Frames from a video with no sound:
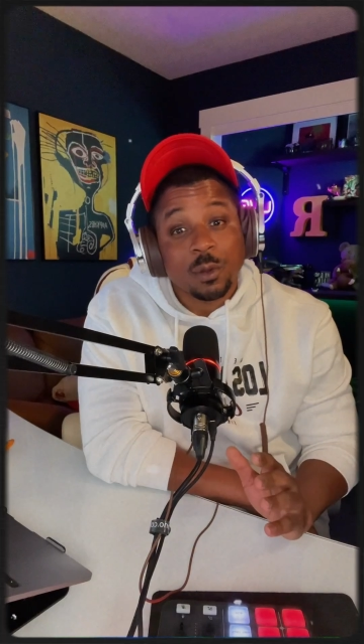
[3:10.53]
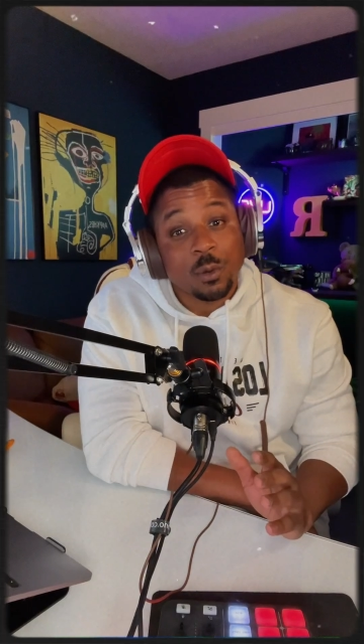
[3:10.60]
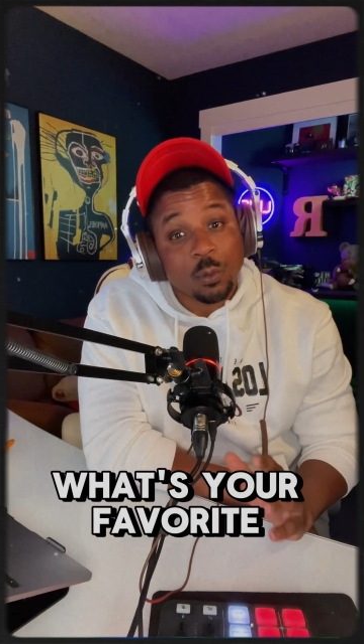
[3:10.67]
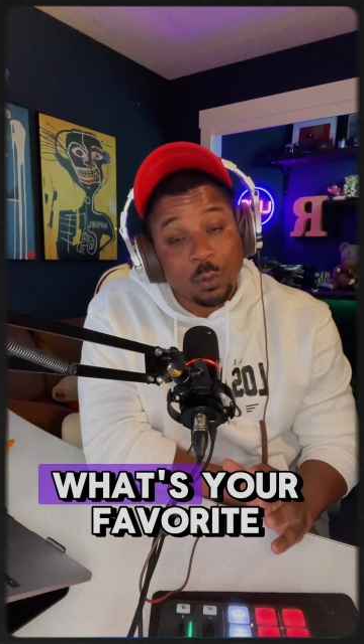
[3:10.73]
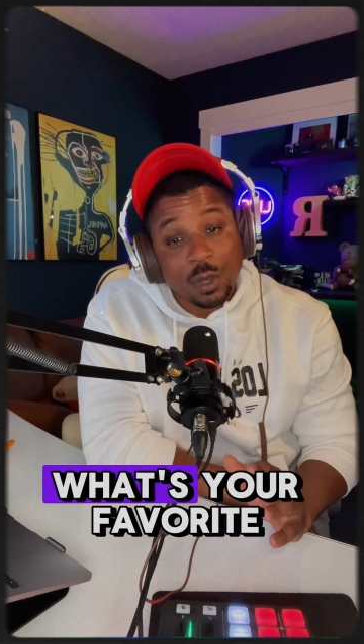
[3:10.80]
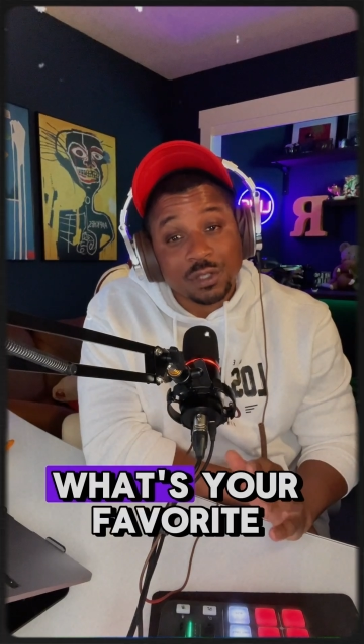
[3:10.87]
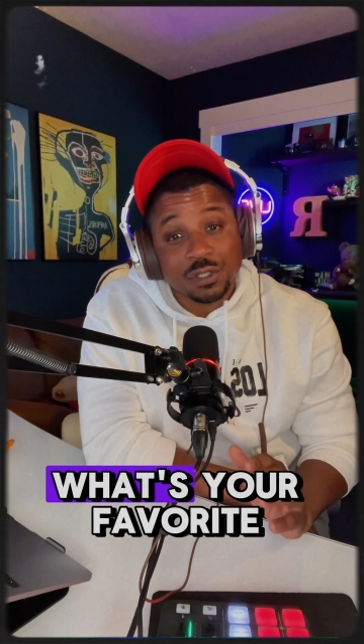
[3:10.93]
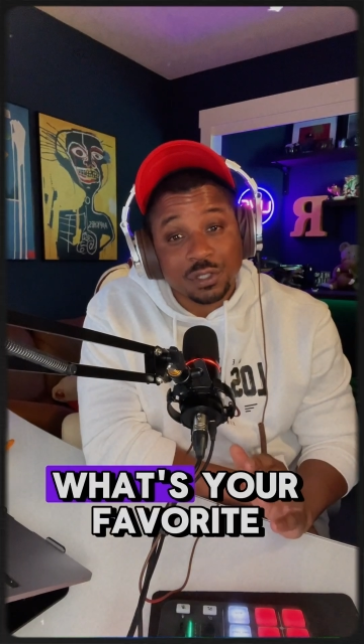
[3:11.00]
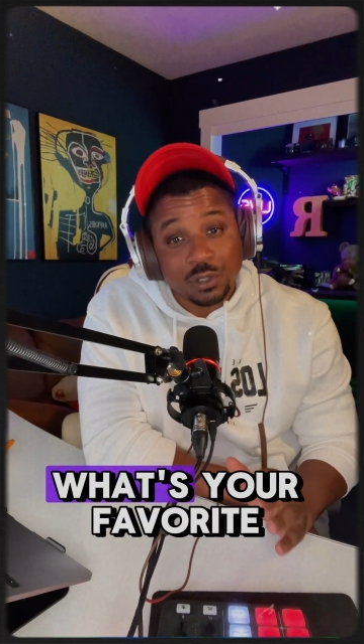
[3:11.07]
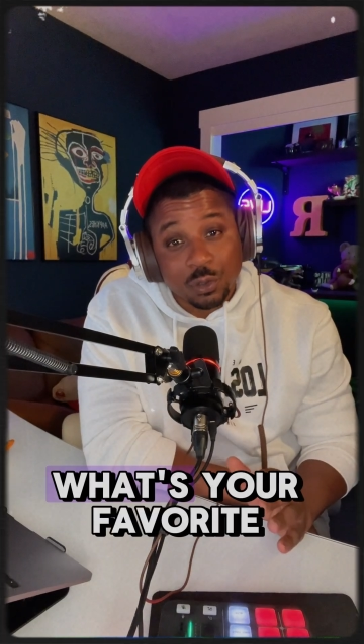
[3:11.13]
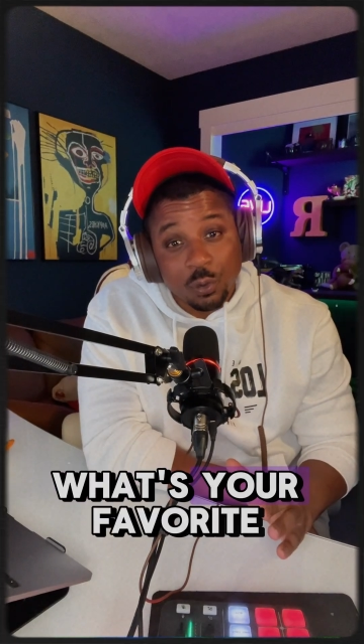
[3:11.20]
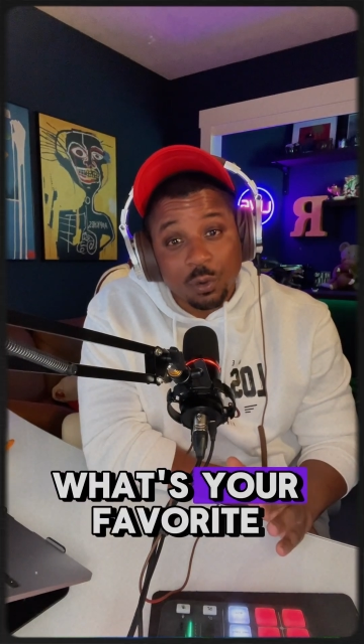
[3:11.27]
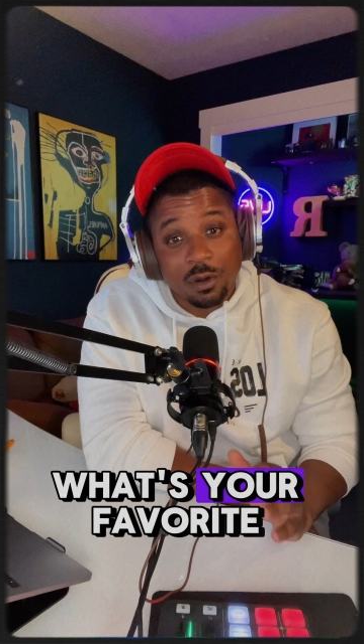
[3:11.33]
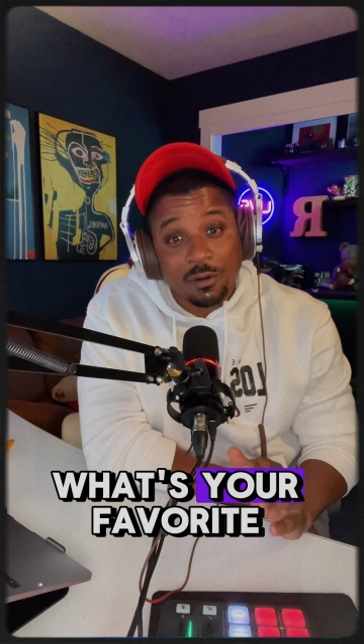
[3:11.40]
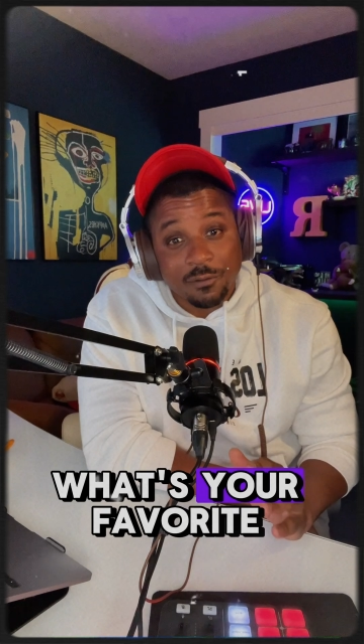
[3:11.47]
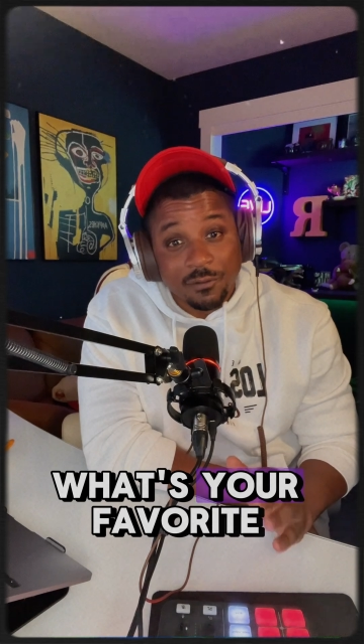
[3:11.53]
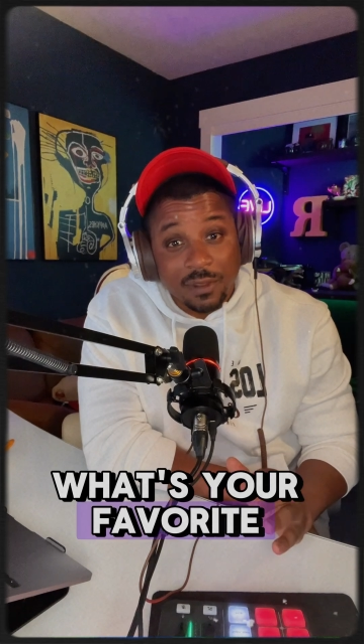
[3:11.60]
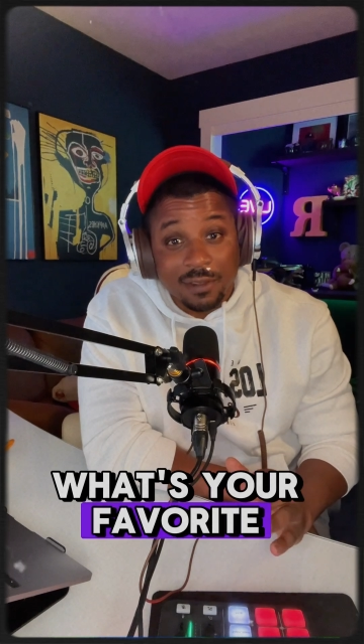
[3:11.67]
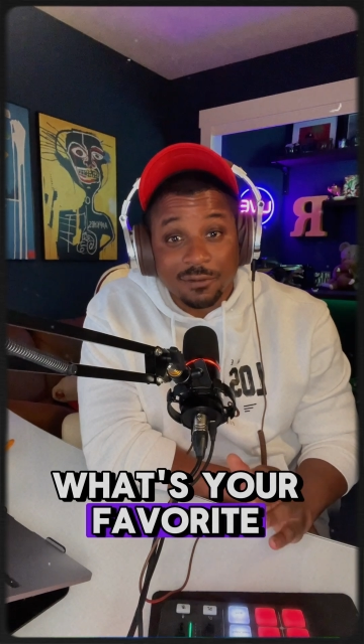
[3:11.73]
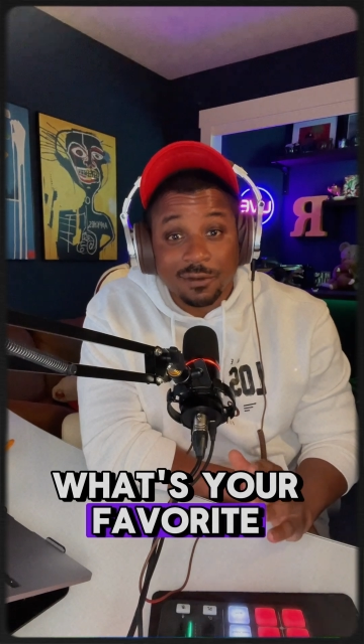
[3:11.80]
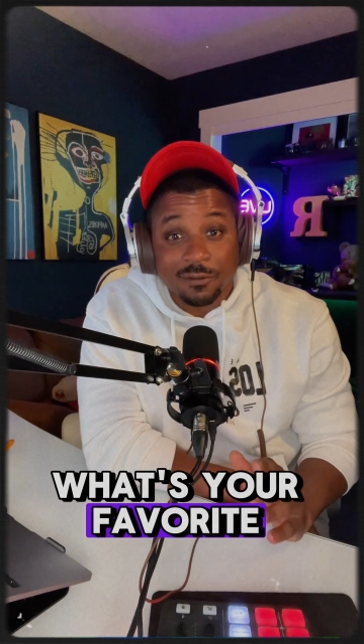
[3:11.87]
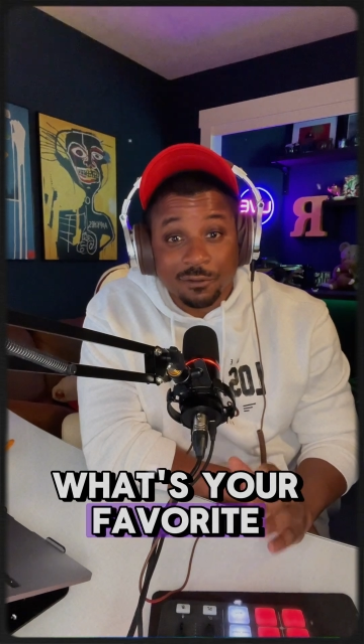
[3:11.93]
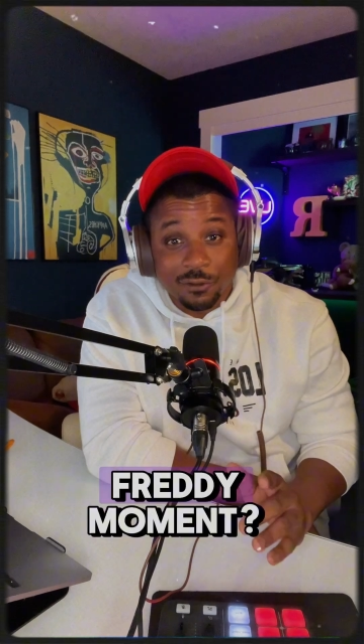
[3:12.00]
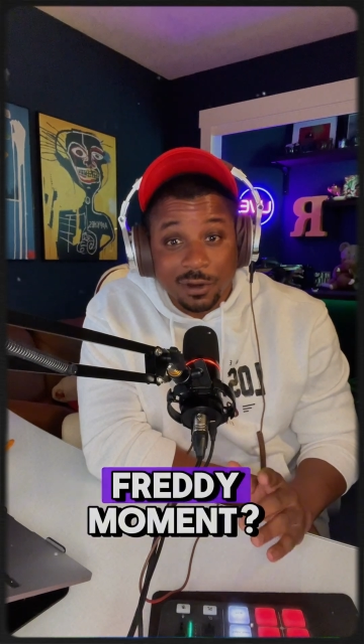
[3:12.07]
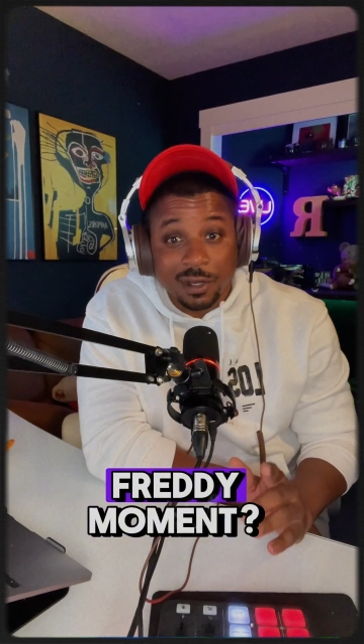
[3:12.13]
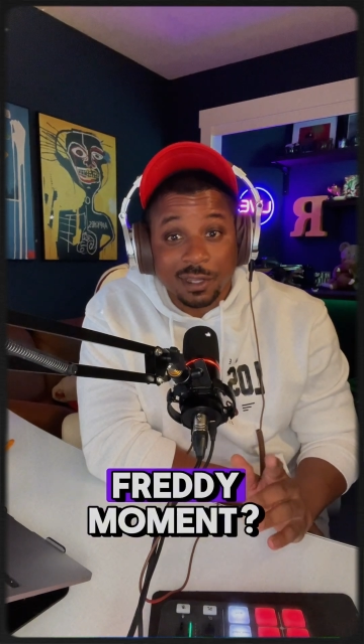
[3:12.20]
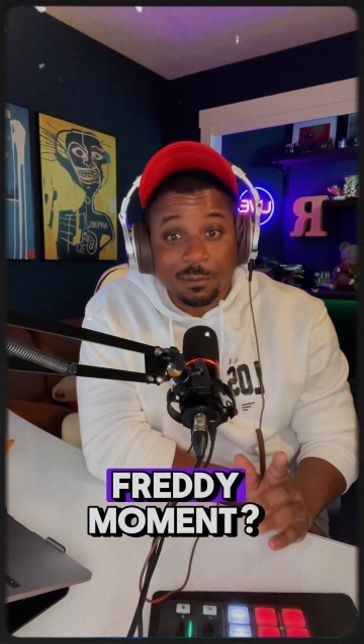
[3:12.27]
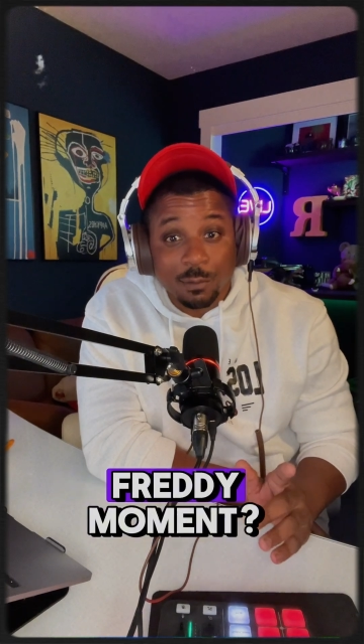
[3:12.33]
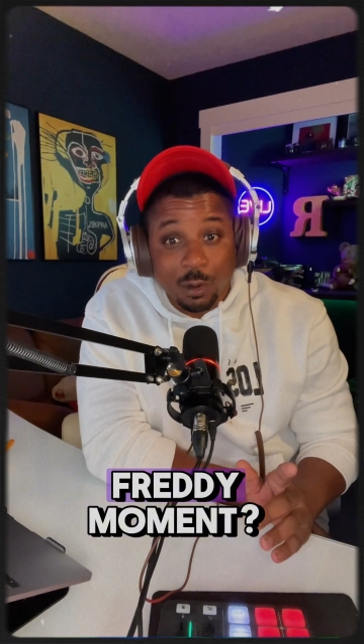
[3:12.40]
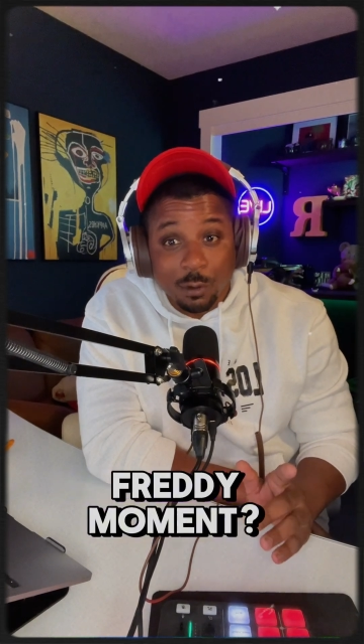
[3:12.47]
What's your favorite Freddy
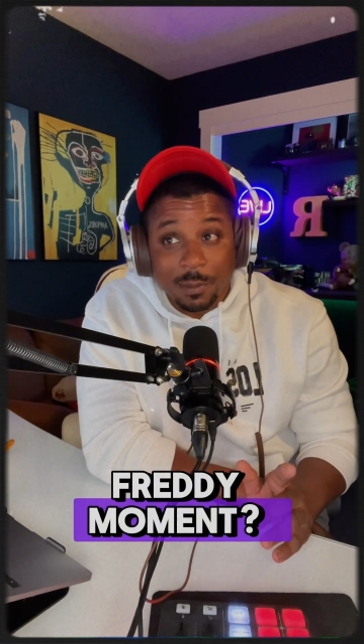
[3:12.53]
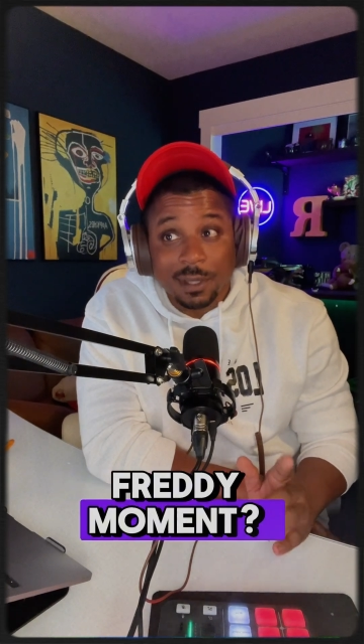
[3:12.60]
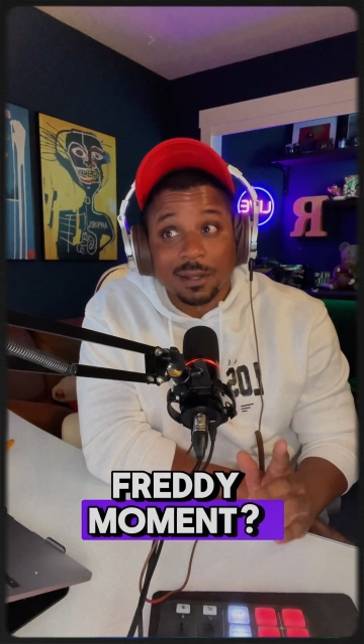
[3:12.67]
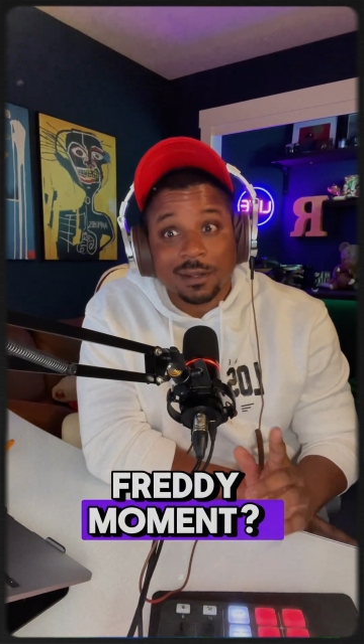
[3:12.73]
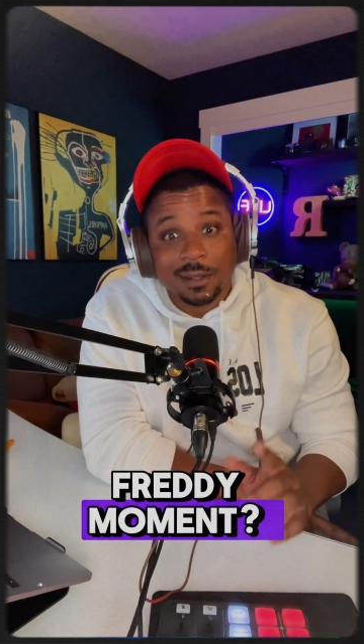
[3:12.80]
moment?